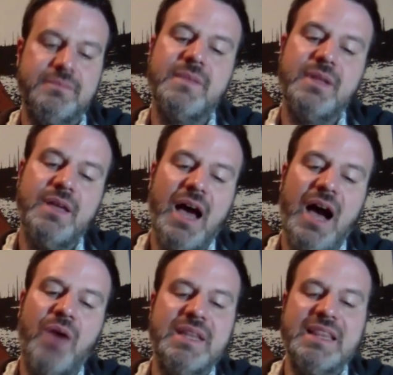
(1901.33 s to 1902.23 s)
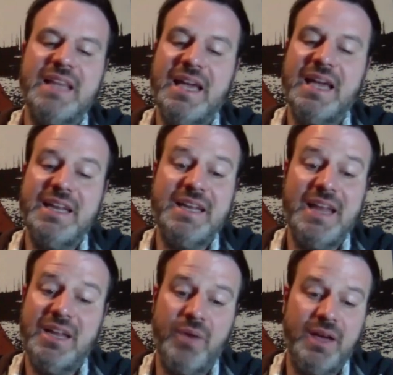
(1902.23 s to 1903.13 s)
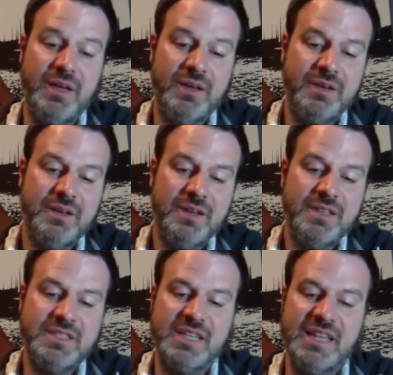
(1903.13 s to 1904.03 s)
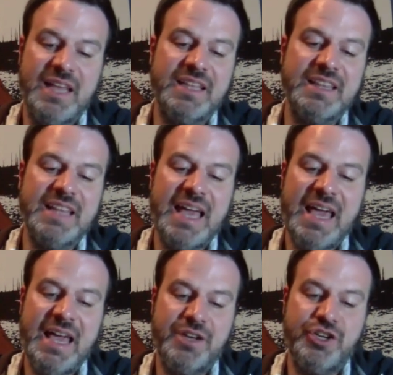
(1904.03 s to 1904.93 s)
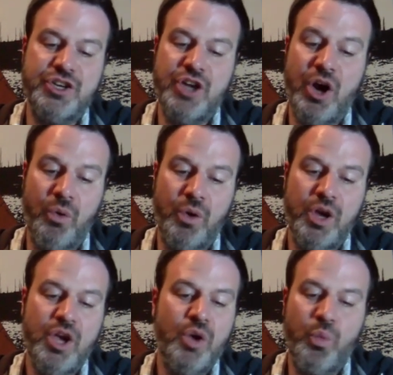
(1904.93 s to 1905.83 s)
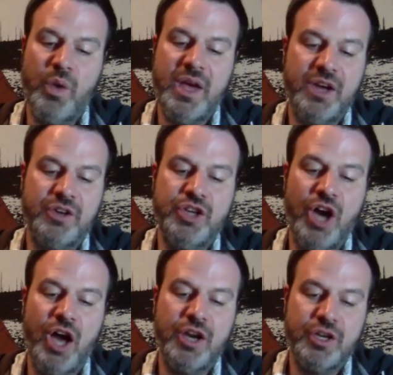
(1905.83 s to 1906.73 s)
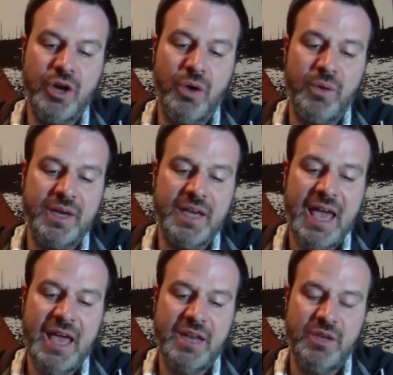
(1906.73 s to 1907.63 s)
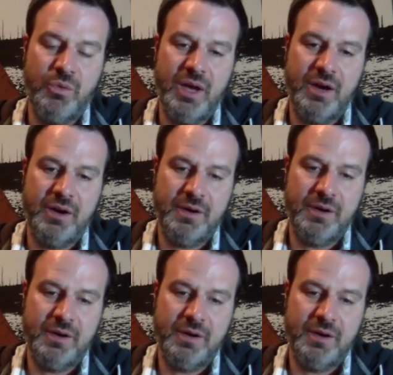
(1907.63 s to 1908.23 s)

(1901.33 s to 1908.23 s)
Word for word: How we light it anyway, to let the land know we're not going anywhere.